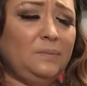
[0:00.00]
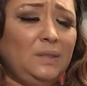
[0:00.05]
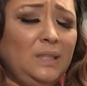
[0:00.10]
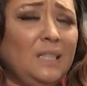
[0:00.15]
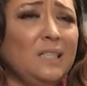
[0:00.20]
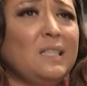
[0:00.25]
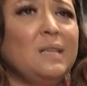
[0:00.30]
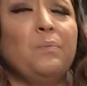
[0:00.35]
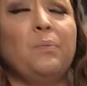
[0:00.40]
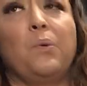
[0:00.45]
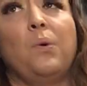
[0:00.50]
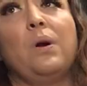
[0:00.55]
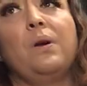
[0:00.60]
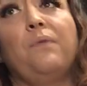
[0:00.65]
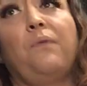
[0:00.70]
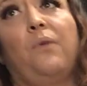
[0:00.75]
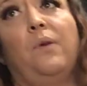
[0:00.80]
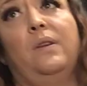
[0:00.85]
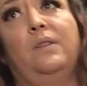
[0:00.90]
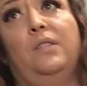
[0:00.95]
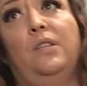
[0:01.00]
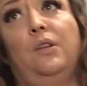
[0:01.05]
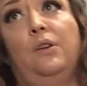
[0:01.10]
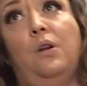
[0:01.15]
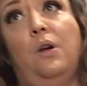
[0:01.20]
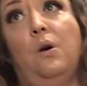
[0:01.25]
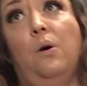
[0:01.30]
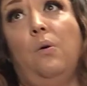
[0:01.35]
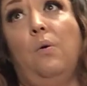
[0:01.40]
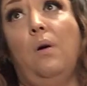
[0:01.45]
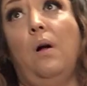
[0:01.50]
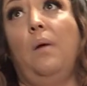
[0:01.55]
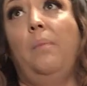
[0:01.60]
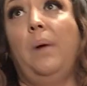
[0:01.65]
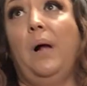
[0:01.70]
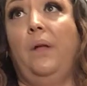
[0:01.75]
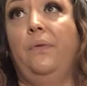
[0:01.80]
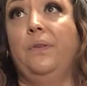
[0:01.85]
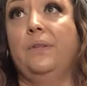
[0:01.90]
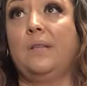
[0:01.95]
It's important for us to know
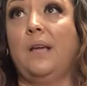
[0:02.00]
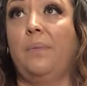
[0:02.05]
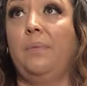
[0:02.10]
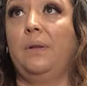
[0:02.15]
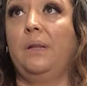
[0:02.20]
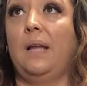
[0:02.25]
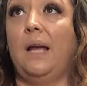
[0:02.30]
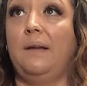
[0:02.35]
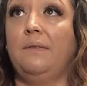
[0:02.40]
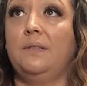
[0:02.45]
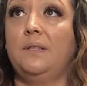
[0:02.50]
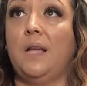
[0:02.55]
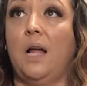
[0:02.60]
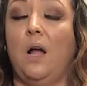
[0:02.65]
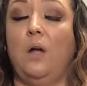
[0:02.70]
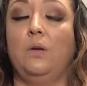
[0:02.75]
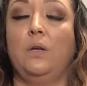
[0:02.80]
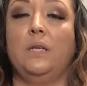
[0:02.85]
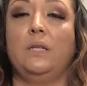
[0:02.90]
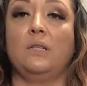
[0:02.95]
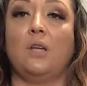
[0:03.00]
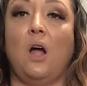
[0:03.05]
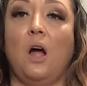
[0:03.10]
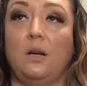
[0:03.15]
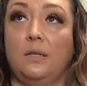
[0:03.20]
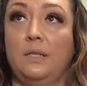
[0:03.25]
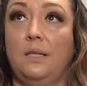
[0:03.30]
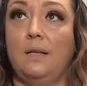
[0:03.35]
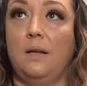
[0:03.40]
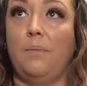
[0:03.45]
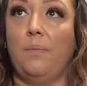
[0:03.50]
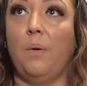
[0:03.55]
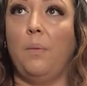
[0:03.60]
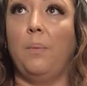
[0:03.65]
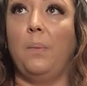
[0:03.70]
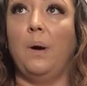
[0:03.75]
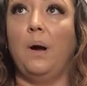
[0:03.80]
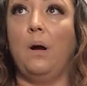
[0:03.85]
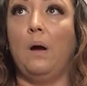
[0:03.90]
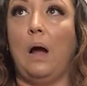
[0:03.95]
about the type of lifestyle and talk to them
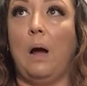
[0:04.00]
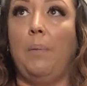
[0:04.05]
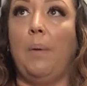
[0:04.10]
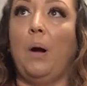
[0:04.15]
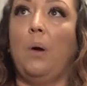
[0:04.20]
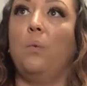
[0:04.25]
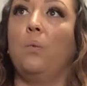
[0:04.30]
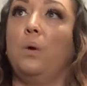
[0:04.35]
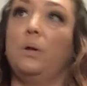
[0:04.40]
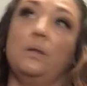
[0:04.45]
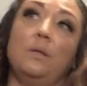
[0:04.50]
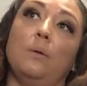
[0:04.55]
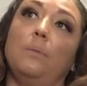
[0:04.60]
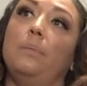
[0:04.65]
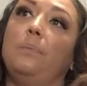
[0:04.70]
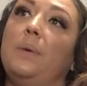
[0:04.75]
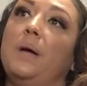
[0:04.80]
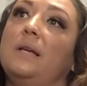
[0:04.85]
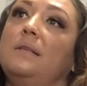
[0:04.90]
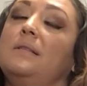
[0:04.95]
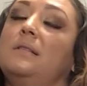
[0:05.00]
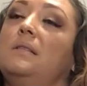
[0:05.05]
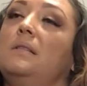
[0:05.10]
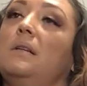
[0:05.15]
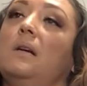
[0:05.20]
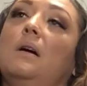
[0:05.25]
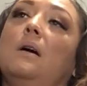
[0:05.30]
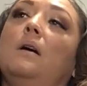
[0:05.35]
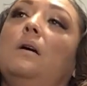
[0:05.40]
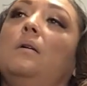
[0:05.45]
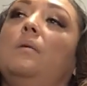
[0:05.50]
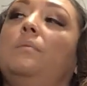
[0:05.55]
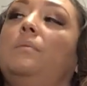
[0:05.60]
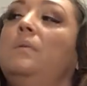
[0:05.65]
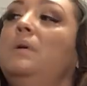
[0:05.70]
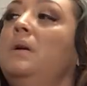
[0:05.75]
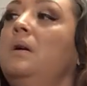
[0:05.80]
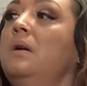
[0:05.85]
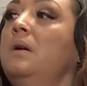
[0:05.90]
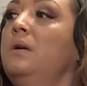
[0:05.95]
about what the best
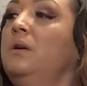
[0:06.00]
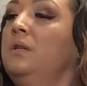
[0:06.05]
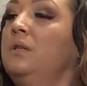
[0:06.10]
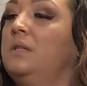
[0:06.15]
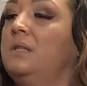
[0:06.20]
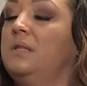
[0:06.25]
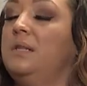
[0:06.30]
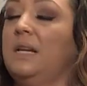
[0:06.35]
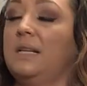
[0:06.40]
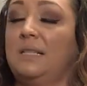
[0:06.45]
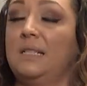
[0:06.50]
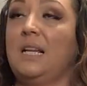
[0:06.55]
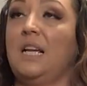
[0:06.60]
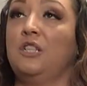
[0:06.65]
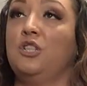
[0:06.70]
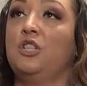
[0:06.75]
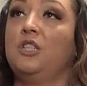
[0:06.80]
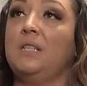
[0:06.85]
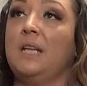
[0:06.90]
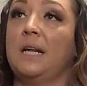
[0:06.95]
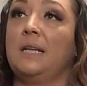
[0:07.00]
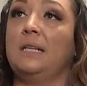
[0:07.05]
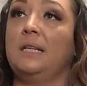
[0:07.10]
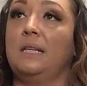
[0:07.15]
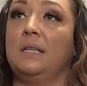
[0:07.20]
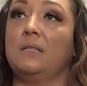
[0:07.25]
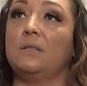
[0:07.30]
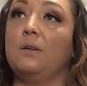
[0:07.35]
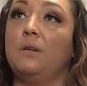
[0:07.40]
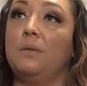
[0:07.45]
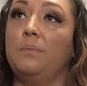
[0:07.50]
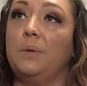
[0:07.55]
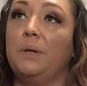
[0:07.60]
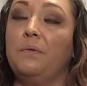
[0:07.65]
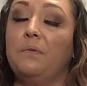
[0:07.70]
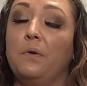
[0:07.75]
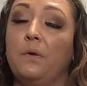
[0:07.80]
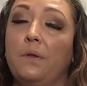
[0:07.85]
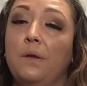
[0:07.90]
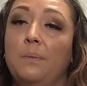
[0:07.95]
extension technique is going to be
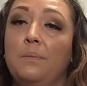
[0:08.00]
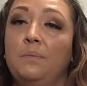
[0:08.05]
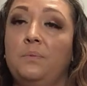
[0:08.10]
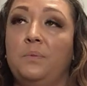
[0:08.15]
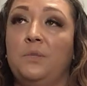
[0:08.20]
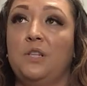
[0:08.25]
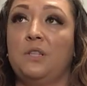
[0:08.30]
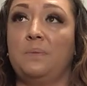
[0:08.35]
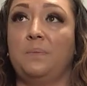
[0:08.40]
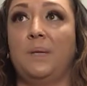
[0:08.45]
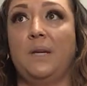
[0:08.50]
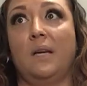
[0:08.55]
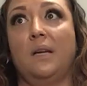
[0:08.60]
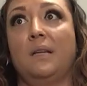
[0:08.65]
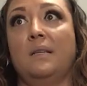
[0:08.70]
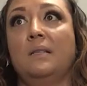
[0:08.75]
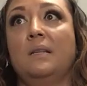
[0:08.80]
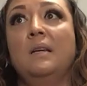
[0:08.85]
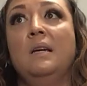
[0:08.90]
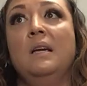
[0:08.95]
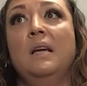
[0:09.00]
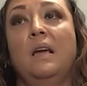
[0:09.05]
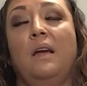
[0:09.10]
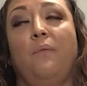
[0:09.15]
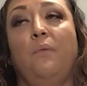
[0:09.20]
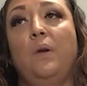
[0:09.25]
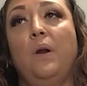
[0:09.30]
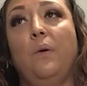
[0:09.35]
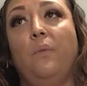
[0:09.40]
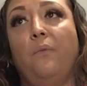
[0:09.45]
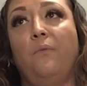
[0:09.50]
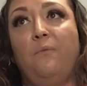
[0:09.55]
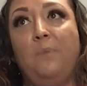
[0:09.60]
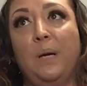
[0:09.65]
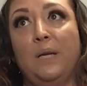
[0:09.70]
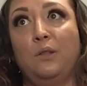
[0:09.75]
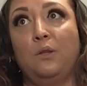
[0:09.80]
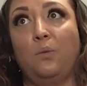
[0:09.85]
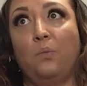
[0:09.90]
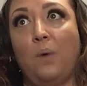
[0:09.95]
for them, just because if we don't
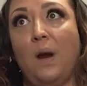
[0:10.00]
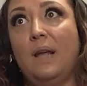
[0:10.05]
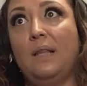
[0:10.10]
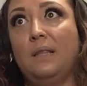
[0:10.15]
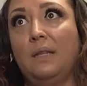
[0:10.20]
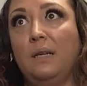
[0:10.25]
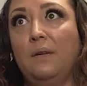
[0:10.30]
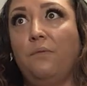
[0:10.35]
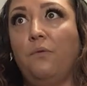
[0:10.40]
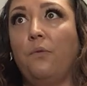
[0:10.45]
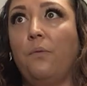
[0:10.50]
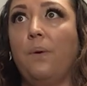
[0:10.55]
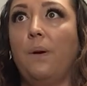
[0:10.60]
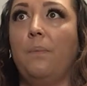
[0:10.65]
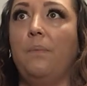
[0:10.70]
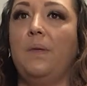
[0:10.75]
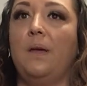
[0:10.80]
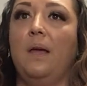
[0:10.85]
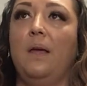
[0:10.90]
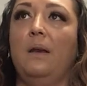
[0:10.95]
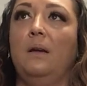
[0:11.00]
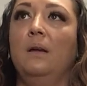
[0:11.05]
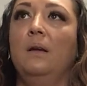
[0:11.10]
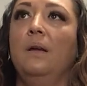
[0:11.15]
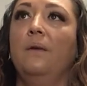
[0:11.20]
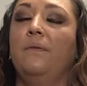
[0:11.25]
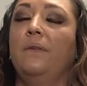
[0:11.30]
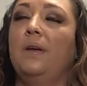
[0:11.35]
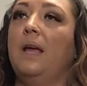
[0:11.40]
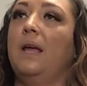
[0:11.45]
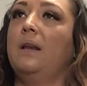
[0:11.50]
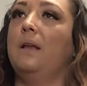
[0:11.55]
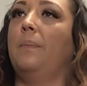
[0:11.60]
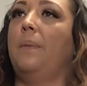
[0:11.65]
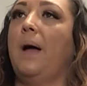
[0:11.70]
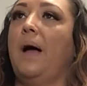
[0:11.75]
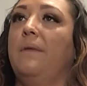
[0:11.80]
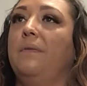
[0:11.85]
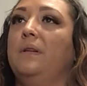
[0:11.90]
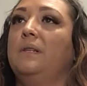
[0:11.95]
pick the right thing for them, then they end up
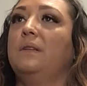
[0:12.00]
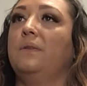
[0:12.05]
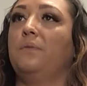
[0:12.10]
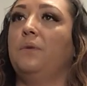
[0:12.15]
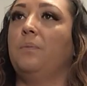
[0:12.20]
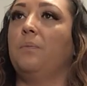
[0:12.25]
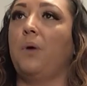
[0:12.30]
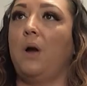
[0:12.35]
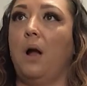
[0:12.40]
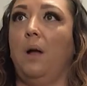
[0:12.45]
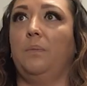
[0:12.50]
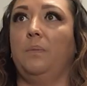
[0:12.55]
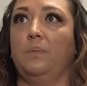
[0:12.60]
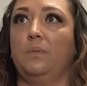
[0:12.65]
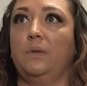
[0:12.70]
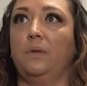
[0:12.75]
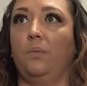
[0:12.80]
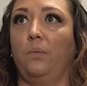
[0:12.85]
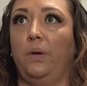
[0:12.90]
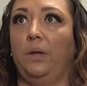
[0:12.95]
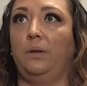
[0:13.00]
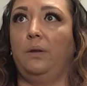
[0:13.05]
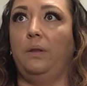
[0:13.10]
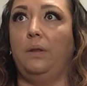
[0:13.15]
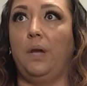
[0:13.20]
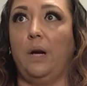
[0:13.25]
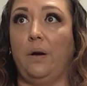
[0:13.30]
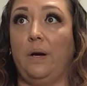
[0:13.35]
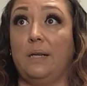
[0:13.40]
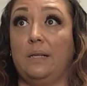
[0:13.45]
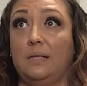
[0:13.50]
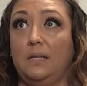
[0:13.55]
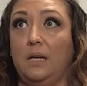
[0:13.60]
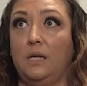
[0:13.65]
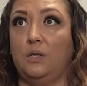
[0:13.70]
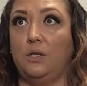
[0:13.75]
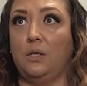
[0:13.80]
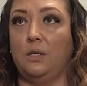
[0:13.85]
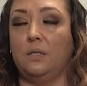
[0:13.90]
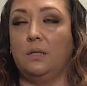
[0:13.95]
having different problems with their
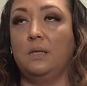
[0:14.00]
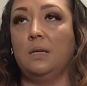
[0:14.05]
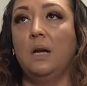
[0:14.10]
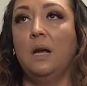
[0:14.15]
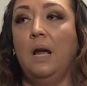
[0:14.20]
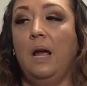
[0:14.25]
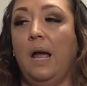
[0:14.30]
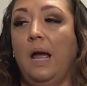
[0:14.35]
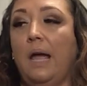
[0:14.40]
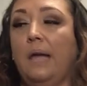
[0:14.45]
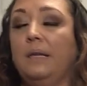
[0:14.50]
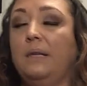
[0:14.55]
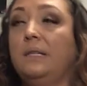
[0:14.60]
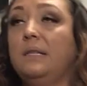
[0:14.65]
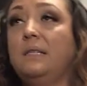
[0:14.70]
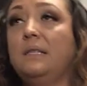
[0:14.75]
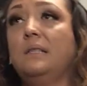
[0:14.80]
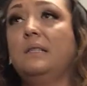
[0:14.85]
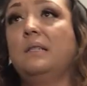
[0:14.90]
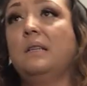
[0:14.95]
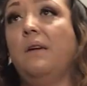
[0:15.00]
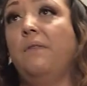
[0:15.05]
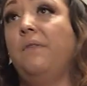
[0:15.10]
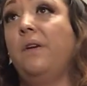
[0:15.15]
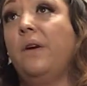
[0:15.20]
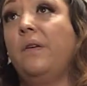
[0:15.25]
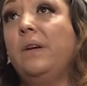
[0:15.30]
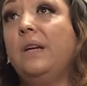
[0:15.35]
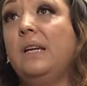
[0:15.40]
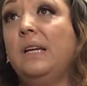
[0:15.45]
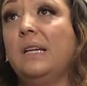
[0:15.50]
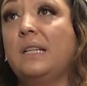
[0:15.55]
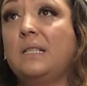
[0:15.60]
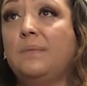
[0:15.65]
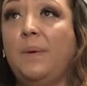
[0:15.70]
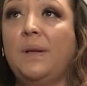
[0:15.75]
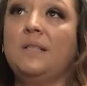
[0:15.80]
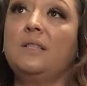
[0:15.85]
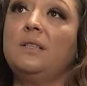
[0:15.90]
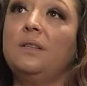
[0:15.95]
extensions. And this is a very
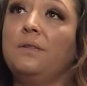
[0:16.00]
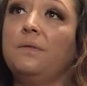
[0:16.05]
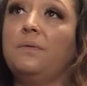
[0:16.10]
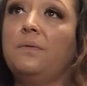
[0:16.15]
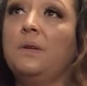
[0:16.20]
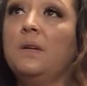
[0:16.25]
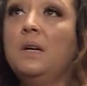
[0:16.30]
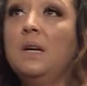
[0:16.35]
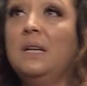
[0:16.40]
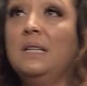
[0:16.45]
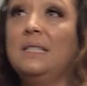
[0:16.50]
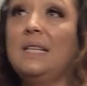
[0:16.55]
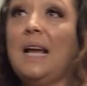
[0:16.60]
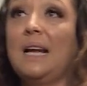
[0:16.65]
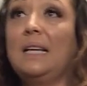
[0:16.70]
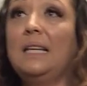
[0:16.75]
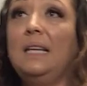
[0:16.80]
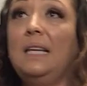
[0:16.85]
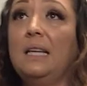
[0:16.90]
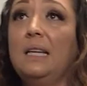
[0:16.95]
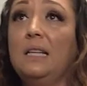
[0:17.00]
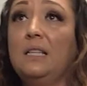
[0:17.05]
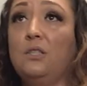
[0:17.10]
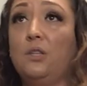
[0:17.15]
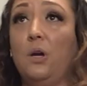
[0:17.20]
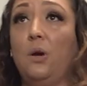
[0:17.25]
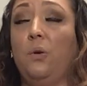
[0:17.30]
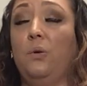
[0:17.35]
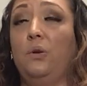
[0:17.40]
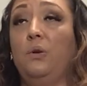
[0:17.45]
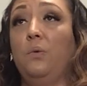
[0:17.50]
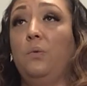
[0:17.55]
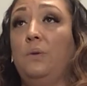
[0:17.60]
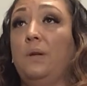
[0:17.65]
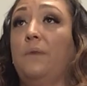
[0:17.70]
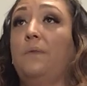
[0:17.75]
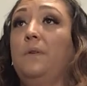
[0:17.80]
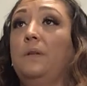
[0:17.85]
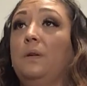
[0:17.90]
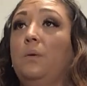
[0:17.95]
expensive technique, so you
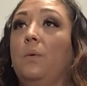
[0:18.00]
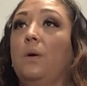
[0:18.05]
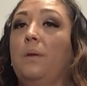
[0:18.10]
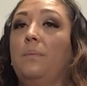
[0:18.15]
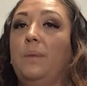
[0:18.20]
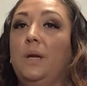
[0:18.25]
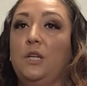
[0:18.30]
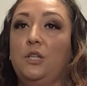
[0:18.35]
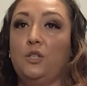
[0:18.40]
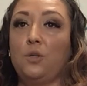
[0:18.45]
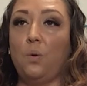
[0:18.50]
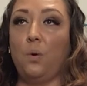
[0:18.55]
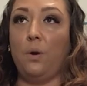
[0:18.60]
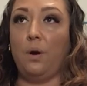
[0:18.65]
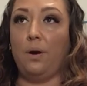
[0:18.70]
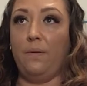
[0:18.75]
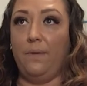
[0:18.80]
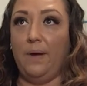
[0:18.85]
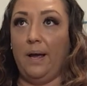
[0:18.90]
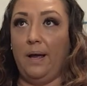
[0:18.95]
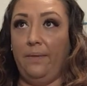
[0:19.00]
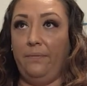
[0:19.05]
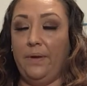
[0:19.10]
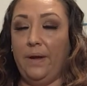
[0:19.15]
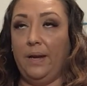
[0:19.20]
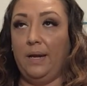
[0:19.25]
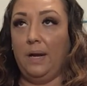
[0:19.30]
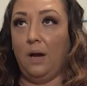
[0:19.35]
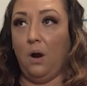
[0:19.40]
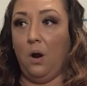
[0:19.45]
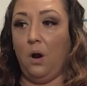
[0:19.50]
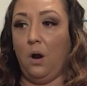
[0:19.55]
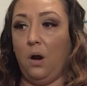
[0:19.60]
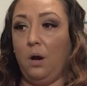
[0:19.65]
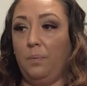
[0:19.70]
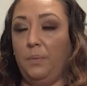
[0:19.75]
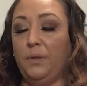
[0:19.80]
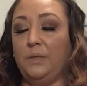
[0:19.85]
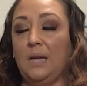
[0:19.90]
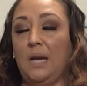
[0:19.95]
definitely want to make sure that they
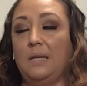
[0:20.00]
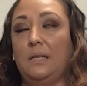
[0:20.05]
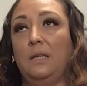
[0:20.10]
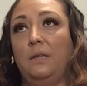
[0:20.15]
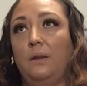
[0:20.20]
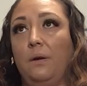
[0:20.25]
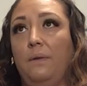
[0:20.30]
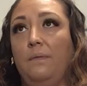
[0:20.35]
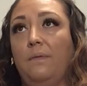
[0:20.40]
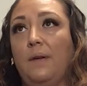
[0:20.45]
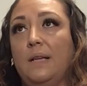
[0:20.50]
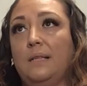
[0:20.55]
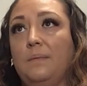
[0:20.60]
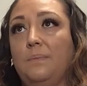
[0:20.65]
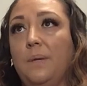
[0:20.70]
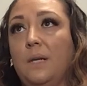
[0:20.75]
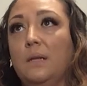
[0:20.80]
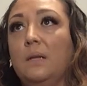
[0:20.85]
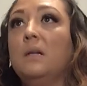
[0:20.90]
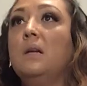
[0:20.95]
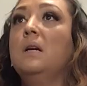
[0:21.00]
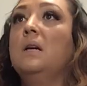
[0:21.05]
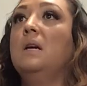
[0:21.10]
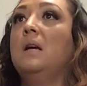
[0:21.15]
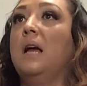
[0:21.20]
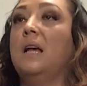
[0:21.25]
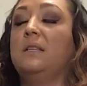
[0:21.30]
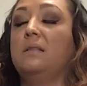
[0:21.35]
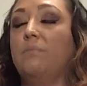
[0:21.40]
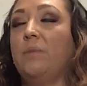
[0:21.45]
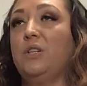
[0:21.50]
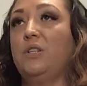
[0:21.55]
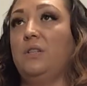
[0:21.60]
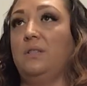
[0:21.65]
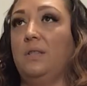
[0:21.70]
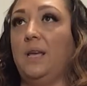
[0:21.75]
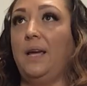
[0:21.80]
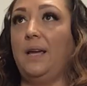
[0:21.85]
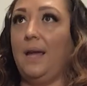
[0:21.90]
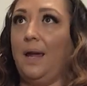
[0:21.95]
are protecting their investment as much as
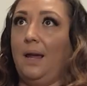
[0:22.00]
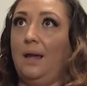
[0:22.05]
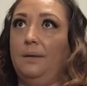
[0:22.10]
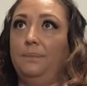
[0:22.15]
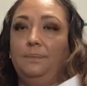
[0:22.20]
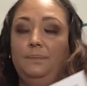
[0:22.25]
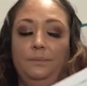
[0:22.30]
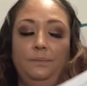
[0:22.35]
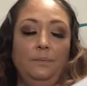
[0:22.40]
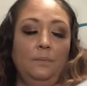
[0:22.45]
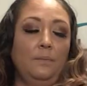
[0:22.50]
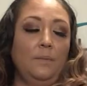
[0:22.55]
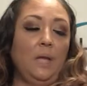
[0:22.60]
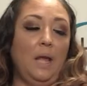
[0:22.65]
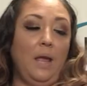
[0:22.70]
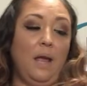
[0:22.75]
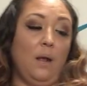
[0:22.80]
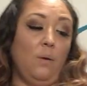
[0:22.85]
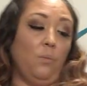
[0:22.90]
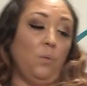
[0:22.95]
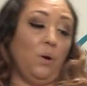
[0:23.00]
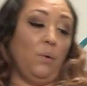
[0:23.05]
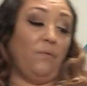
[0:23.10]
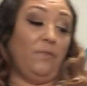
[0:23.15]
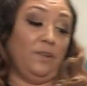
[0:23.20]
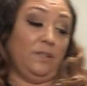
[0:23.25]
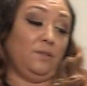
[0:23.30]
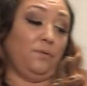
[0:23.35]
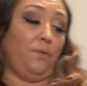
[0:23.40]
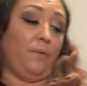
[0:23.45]
they can and what fits